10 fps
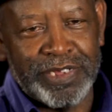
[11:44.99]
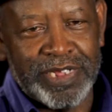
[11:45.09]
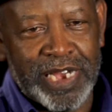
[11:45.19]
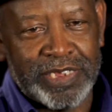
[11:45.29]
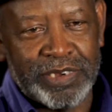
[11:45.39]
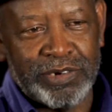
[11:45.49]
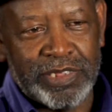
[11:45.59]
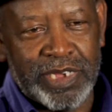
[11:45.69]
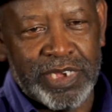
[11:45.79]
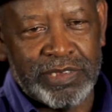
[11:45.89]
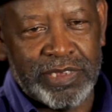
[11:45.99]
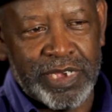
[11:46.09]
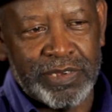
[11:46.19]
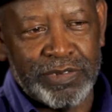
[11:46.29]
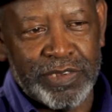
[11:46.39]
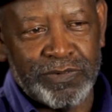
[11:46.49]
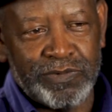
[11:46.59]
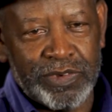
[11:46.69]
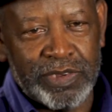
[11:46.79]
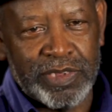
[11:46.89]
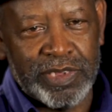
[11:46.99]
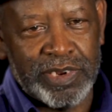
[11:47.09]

And that's the only thing saved his foot.